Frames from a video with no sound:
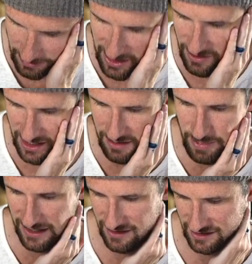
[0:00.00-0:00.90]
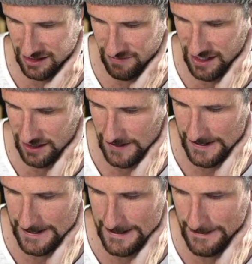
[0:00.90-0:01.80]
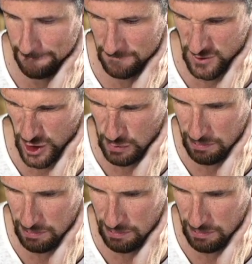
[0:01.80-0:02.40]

but I want to compare it to something. Um, so,